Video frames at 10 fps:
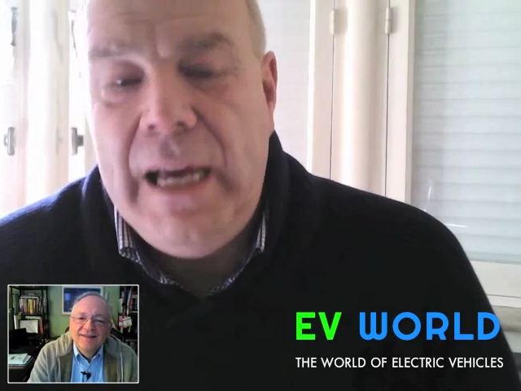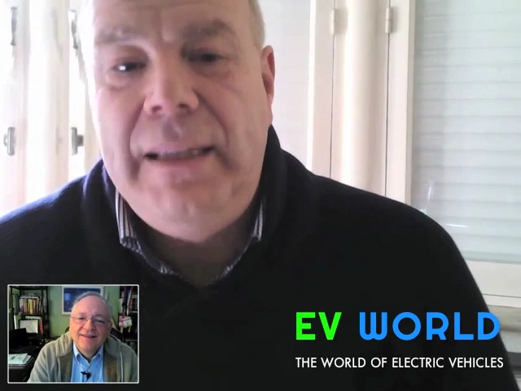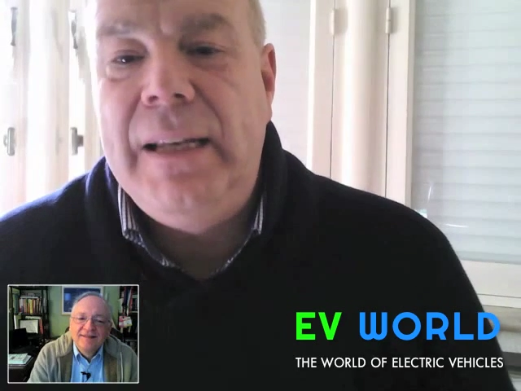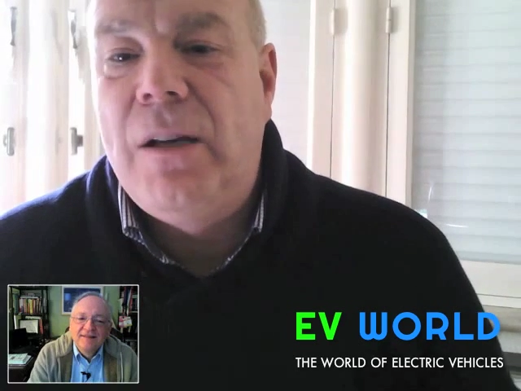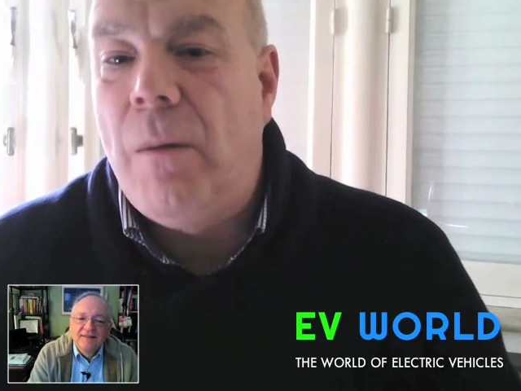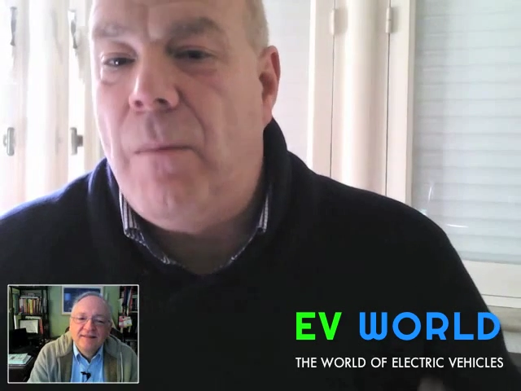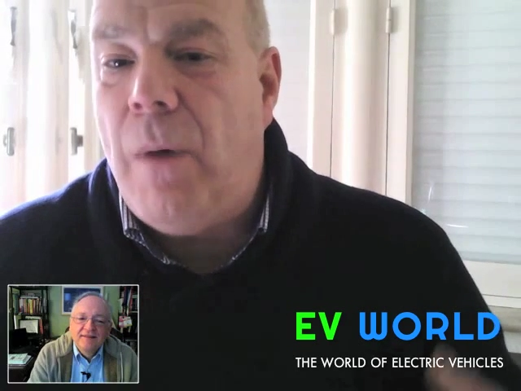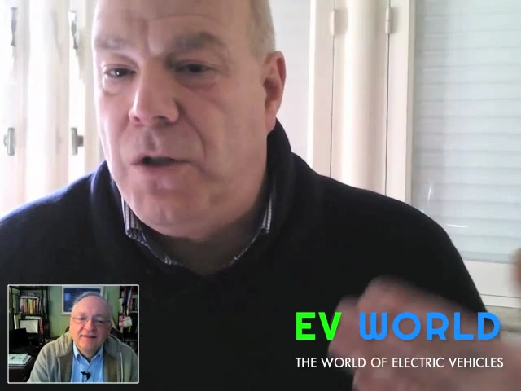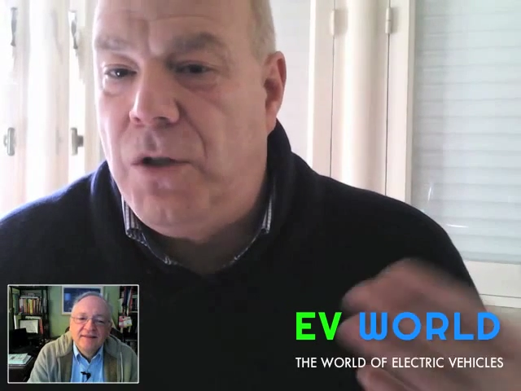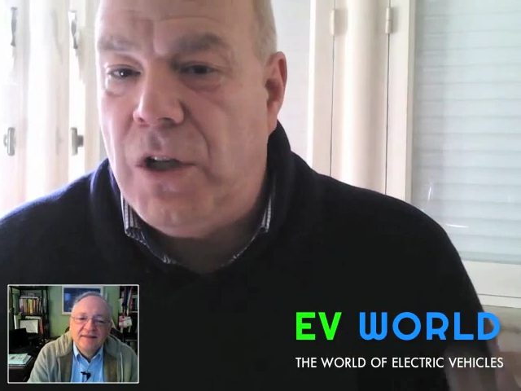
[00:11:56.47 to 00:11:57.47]
Speaker 1: It didn't come
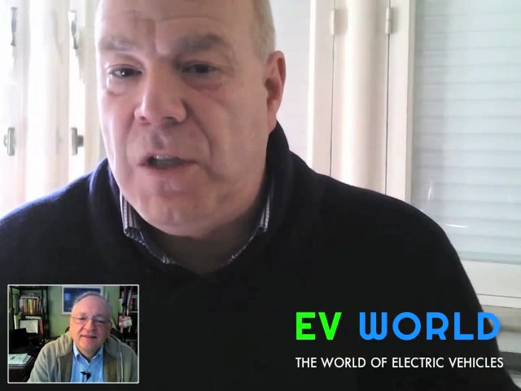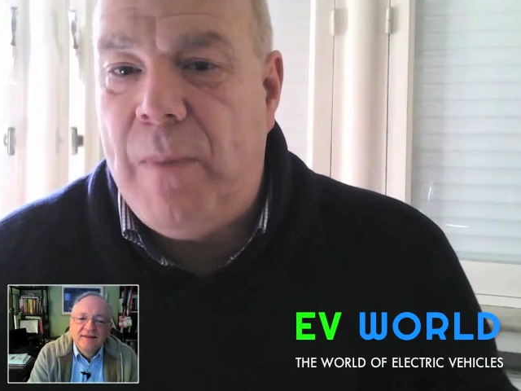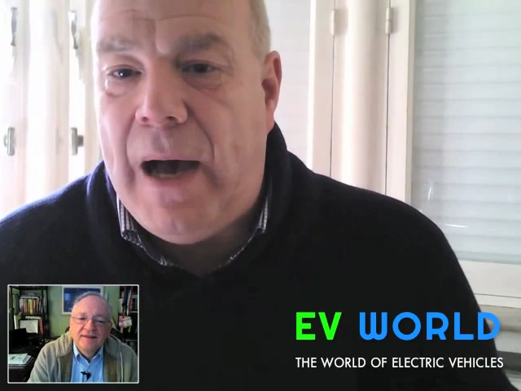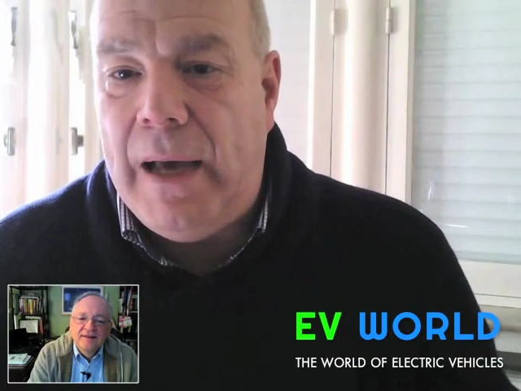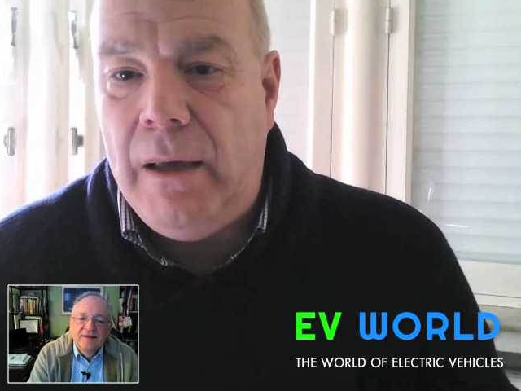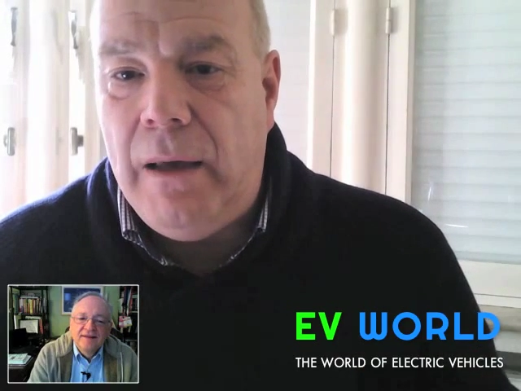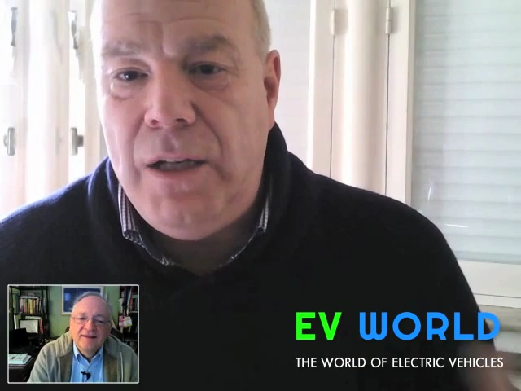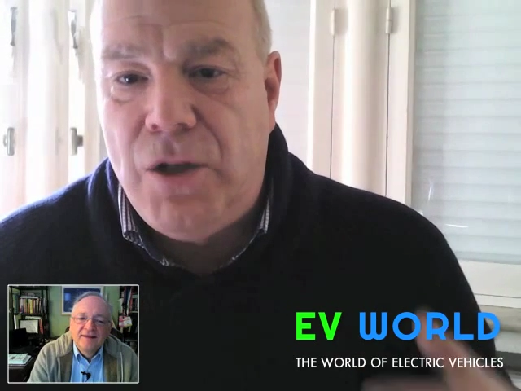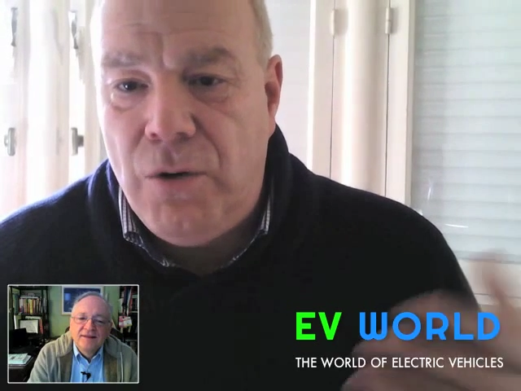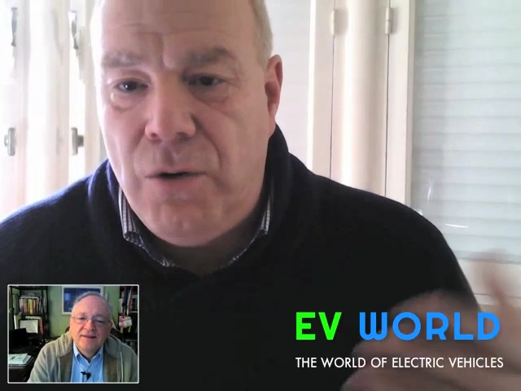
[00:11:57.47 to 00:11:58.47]
out just by
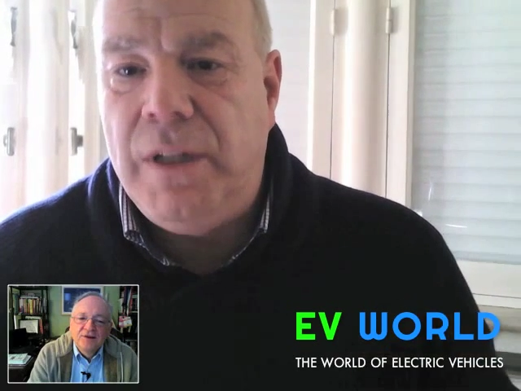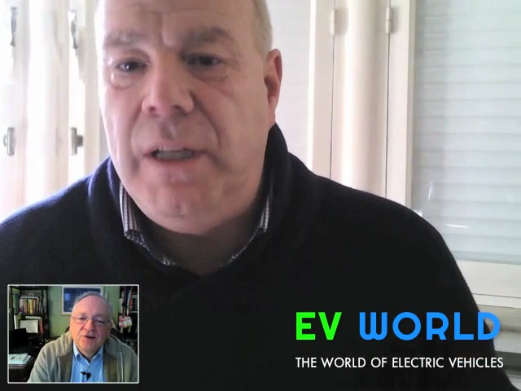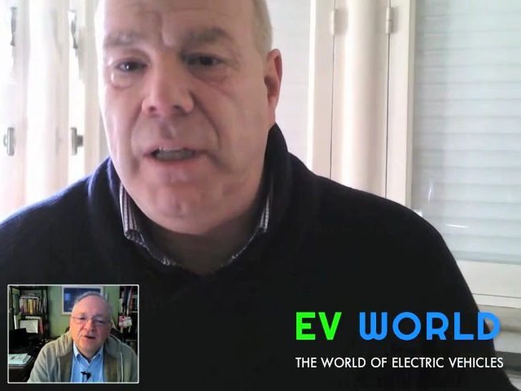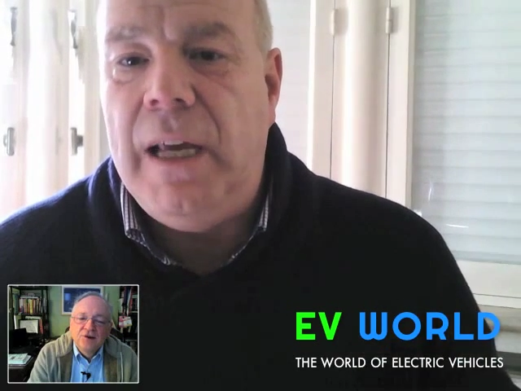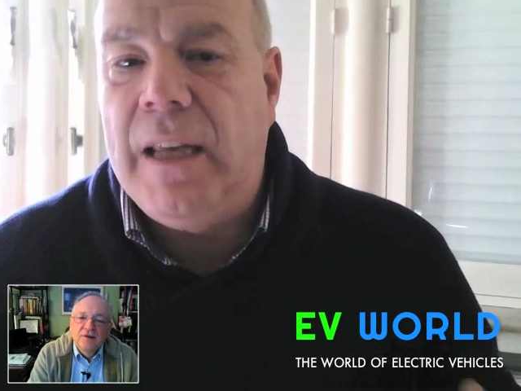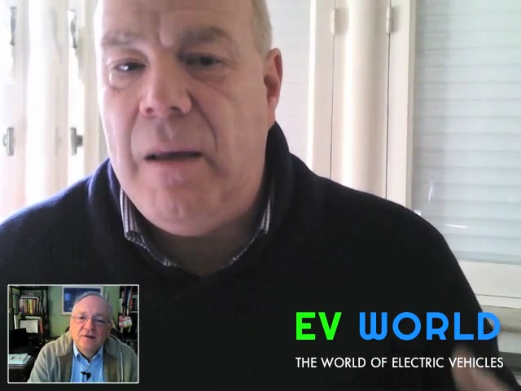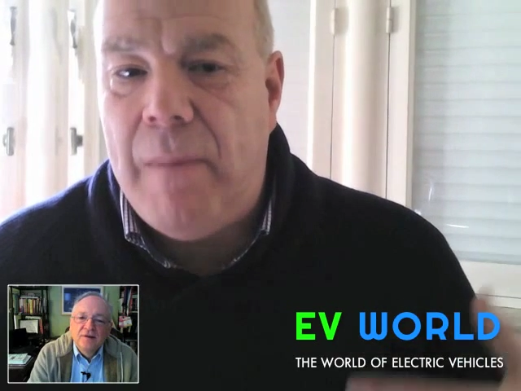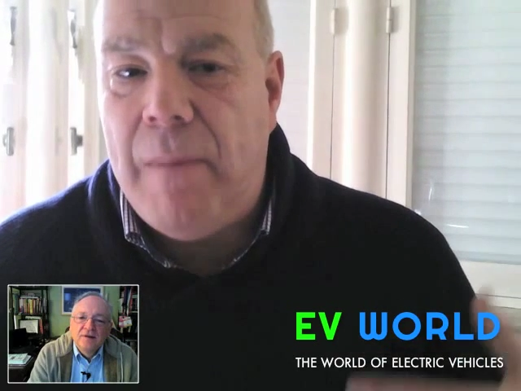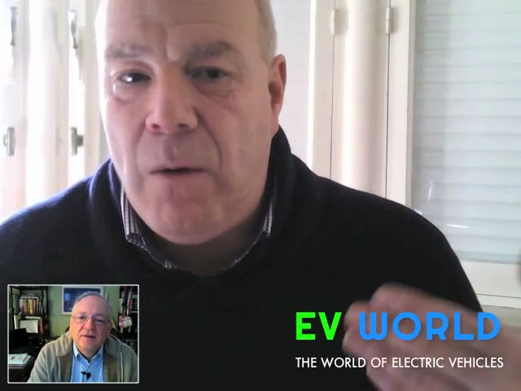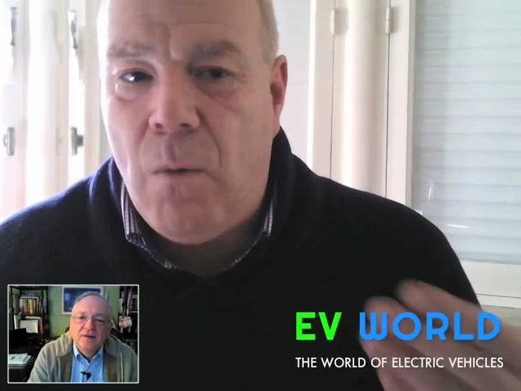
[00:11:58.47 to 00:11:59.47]
ingenuity. It came
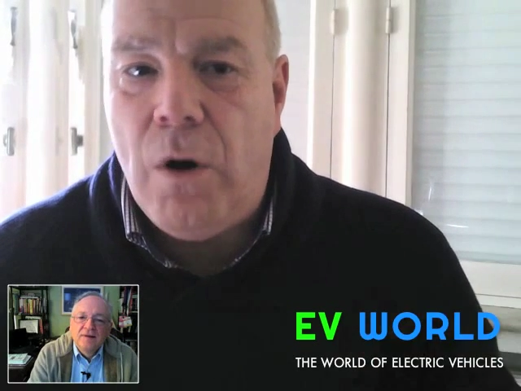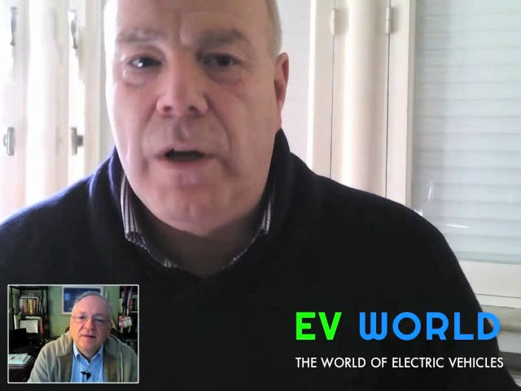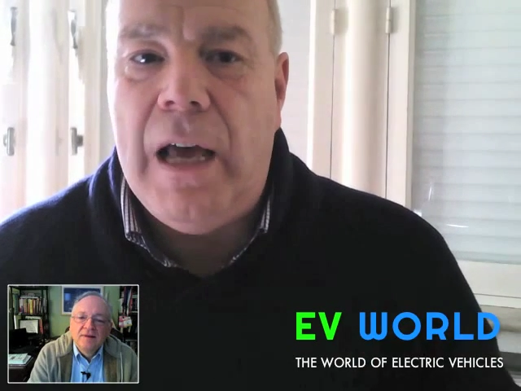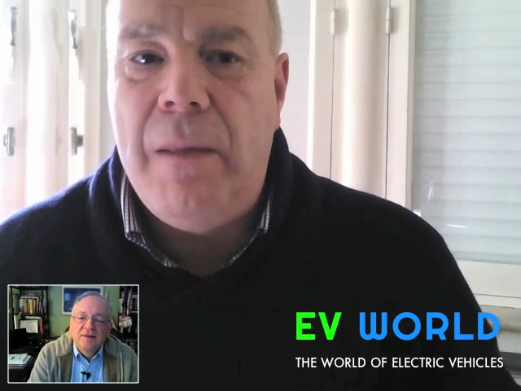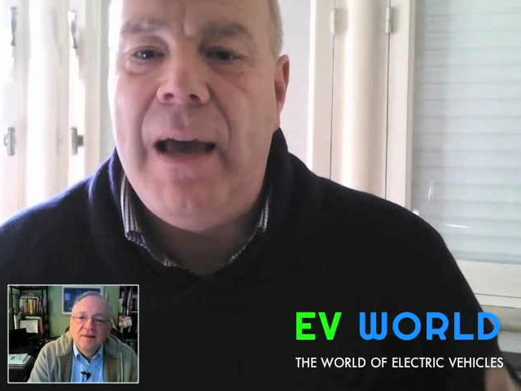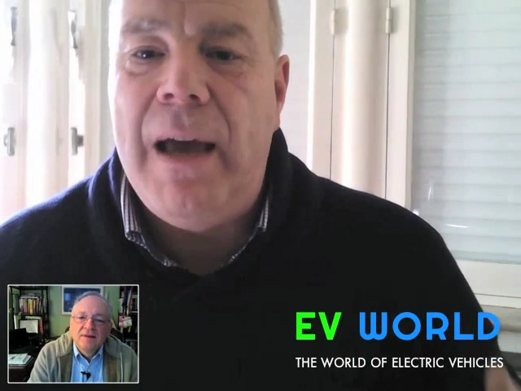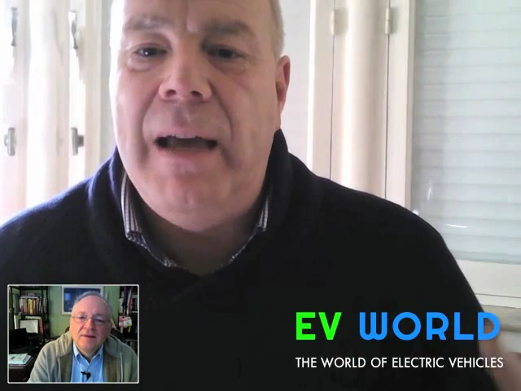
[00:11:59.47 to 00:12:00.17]
by work and by